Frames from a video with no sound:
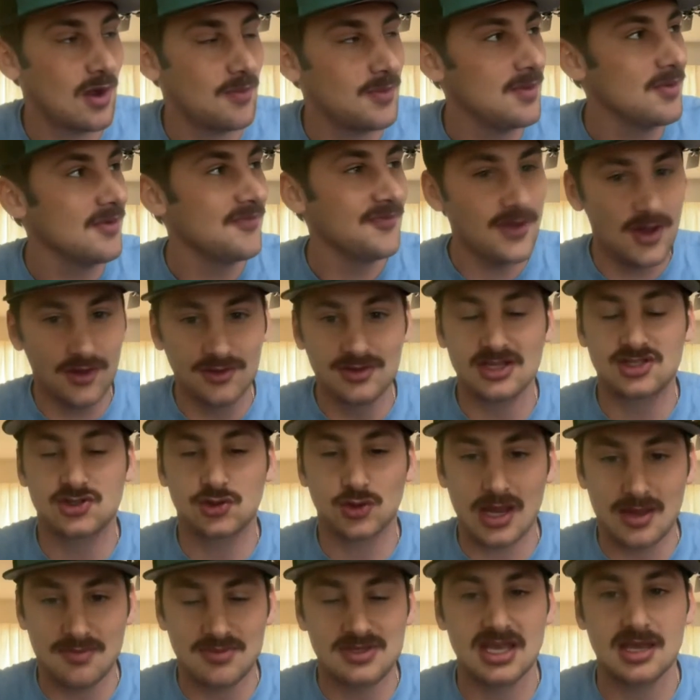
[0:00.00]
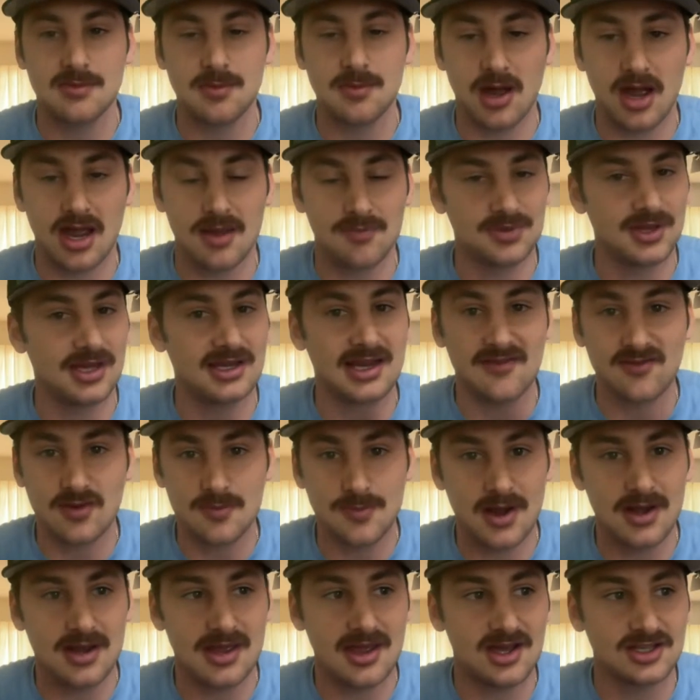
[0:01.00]
We were feeling the dream team hype like
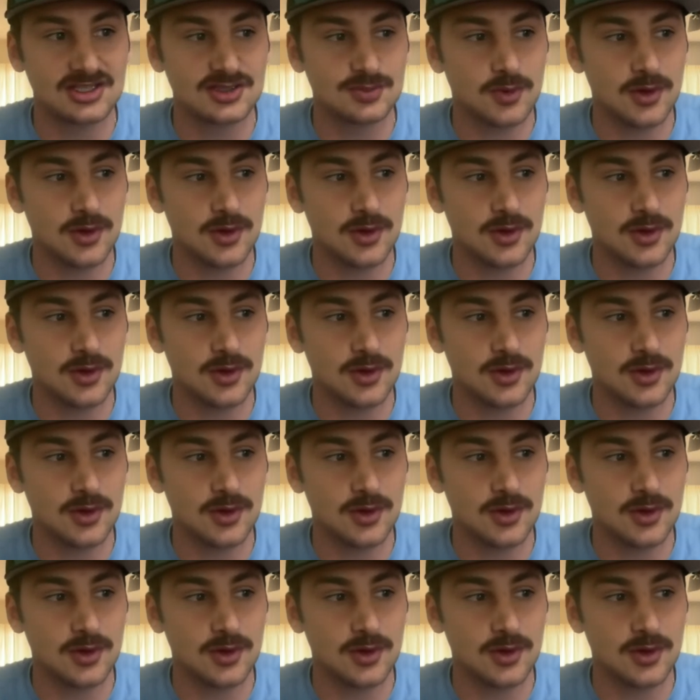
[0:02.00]
everybody else